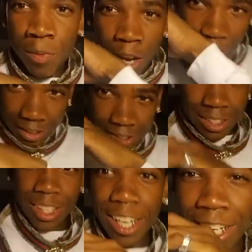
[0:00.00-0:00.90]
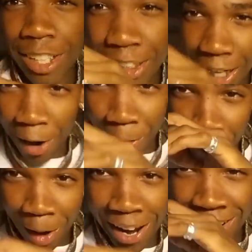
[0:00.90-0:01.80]
her sister in the shower
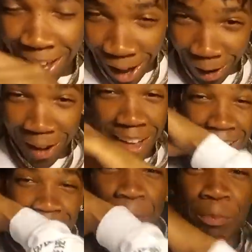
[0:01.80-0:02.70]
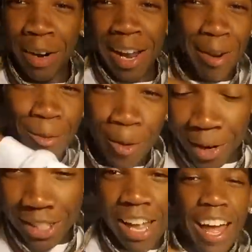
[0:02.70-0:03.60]
right now. It's prank
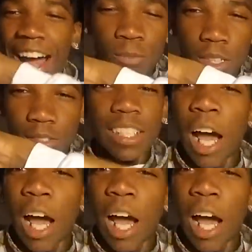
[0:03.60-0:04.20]
wars. This is